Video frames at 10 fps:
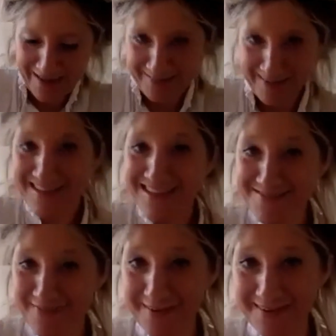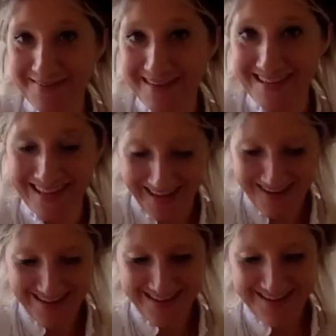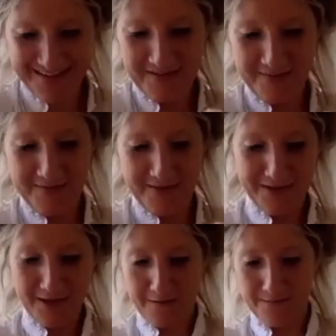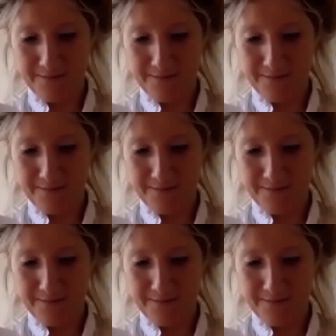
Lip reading: that is very fiddly. Okay.